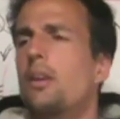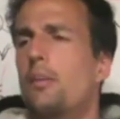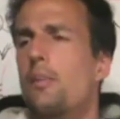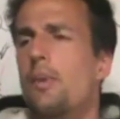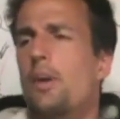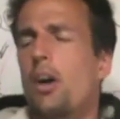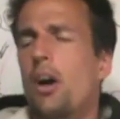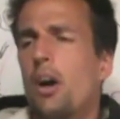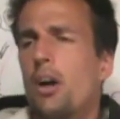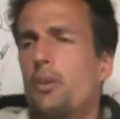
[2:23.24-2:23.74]

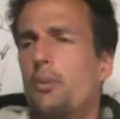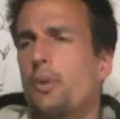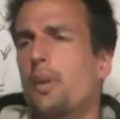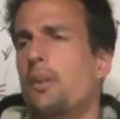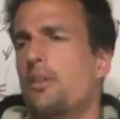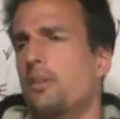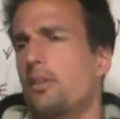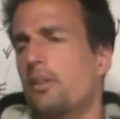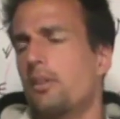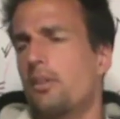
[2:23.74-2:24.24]
beyond
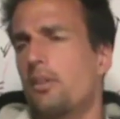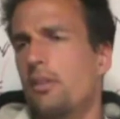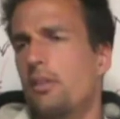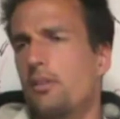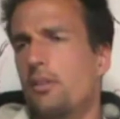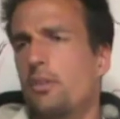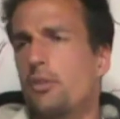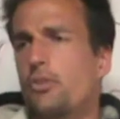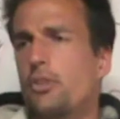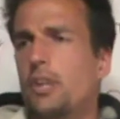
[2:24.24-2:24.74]
reason.
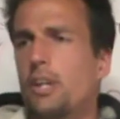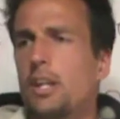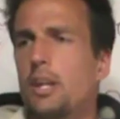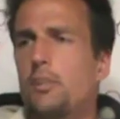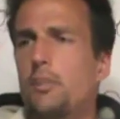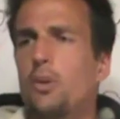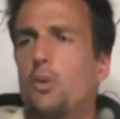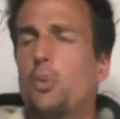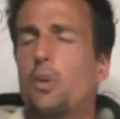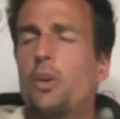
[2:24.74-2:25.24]
If you seek
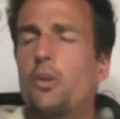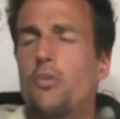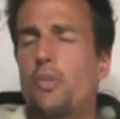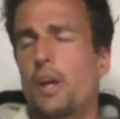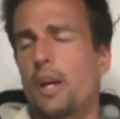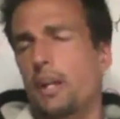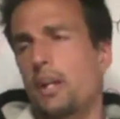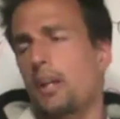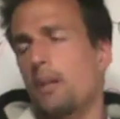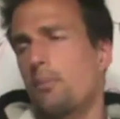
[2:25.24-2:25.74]
Him, you will
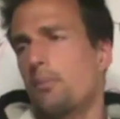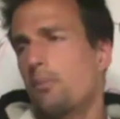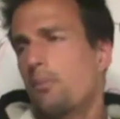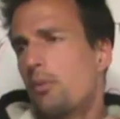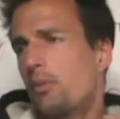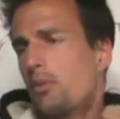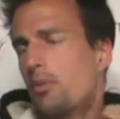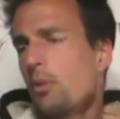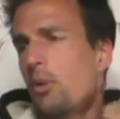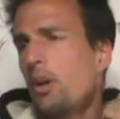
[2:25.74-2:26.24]
find Him.
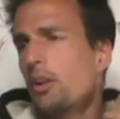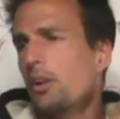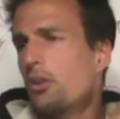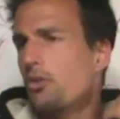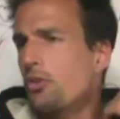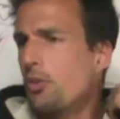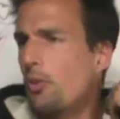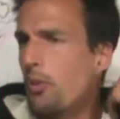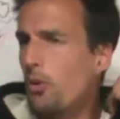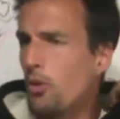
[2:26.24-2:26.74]
If you want the
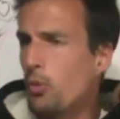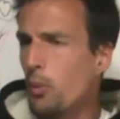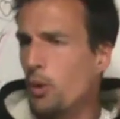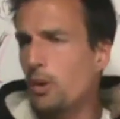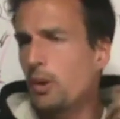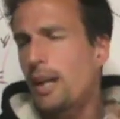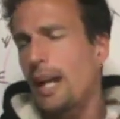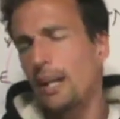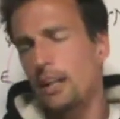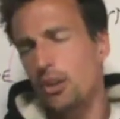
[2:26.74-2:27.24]
truth, you
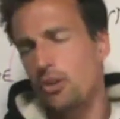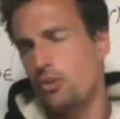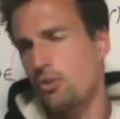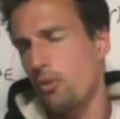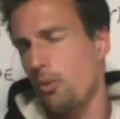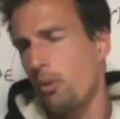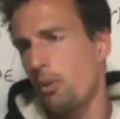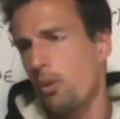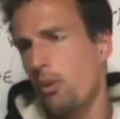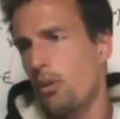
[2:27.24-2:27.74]
will get the
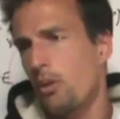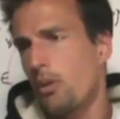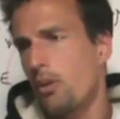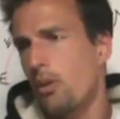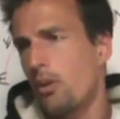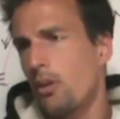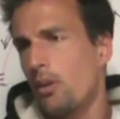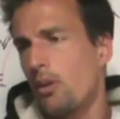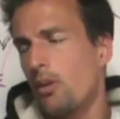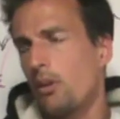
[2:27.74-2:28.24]
truth.
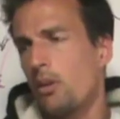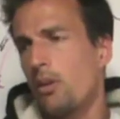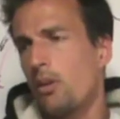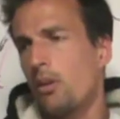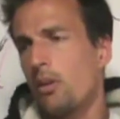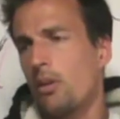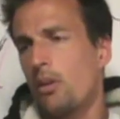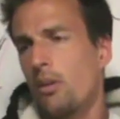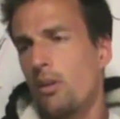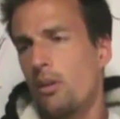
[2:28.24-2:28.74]

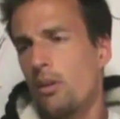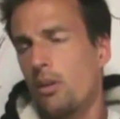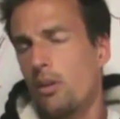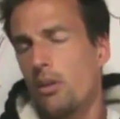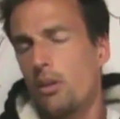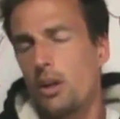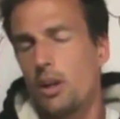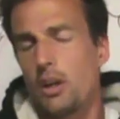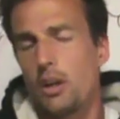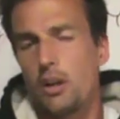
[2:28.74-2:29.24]

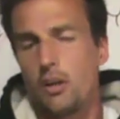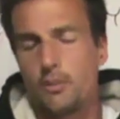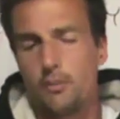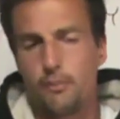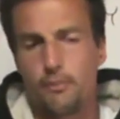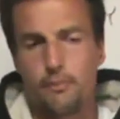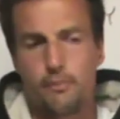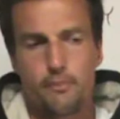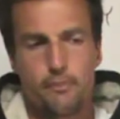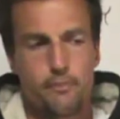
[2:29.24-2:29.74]

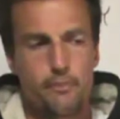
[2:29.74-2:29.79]
Um,